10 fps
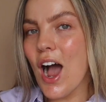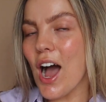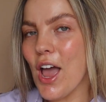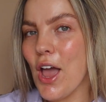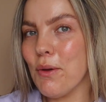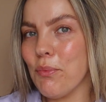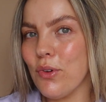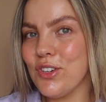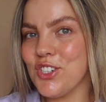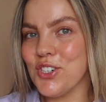I hope
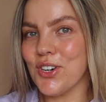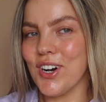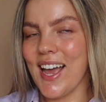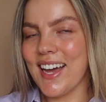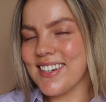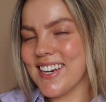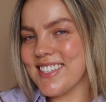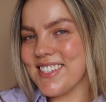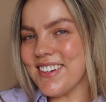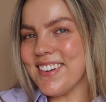you enjoy and let's do